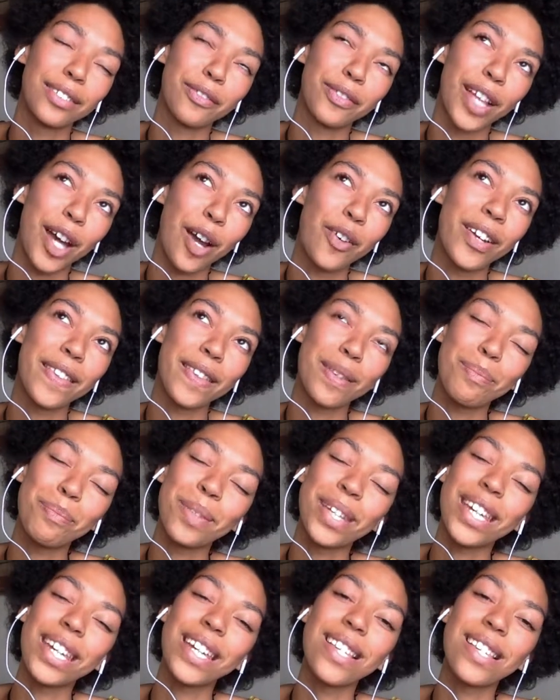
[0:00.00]
flower and the
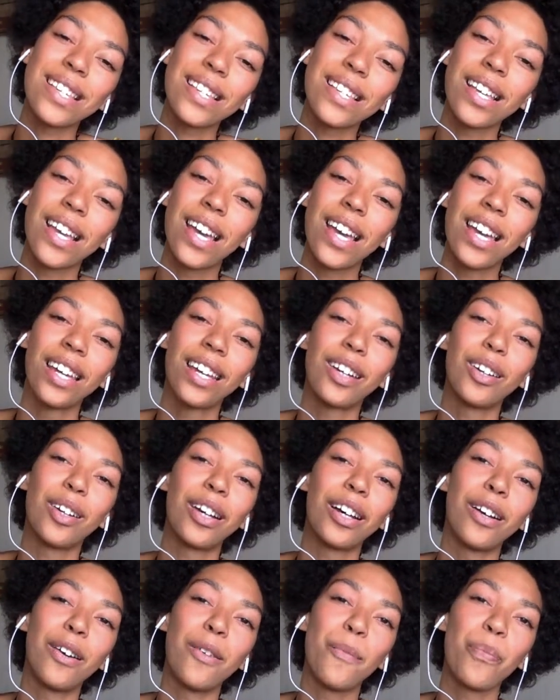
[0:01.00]
bees,
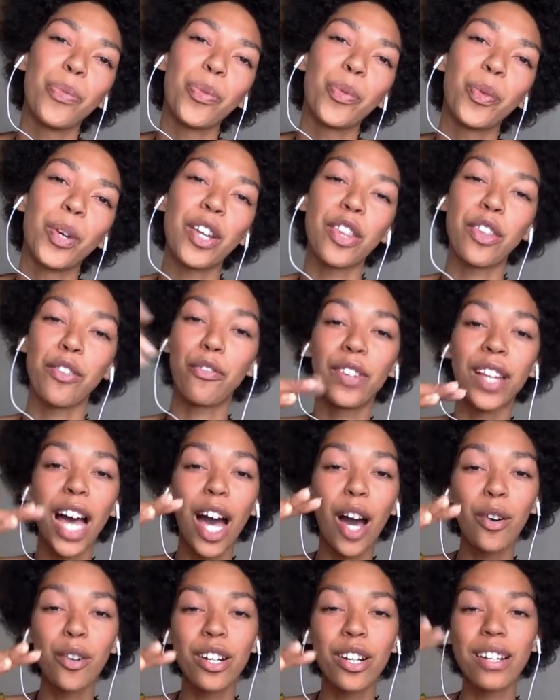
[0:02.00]
Um, where the
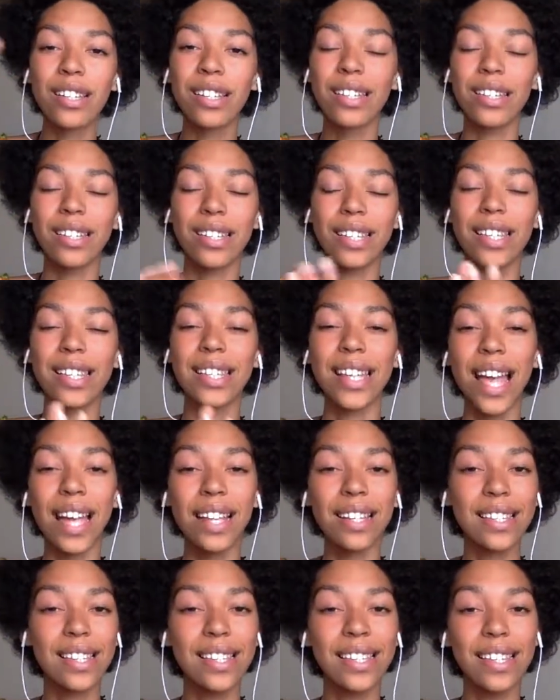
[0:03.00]
flowers just
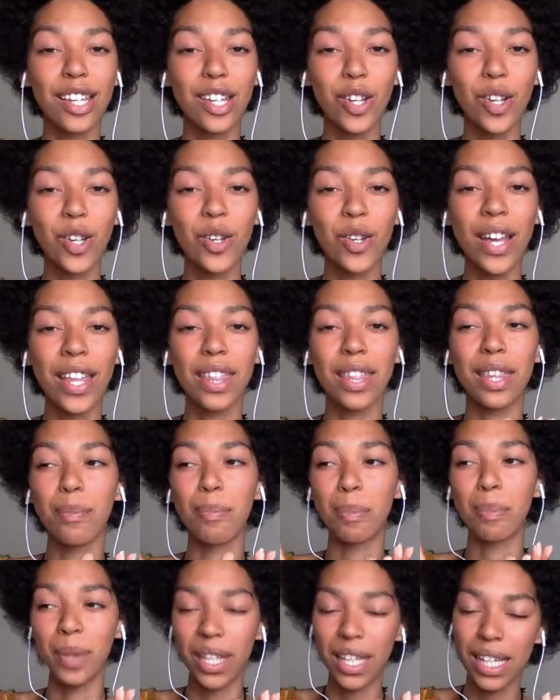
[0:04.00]
stand still and the
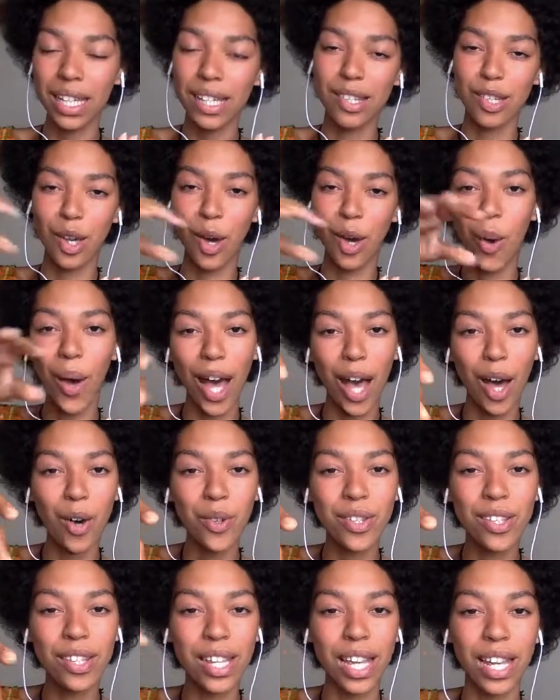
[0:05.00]
bees go
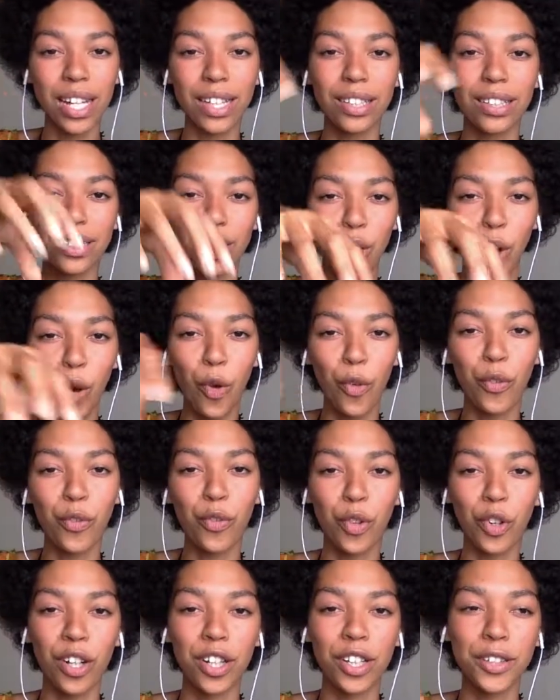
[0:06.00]
out and go
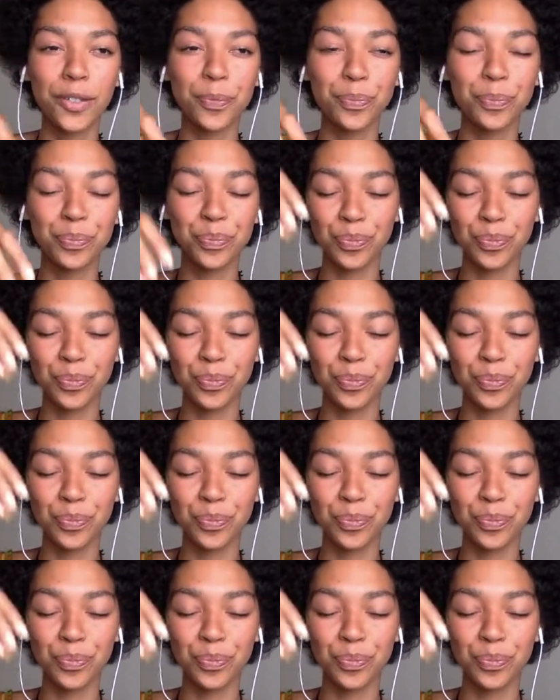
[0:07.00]
for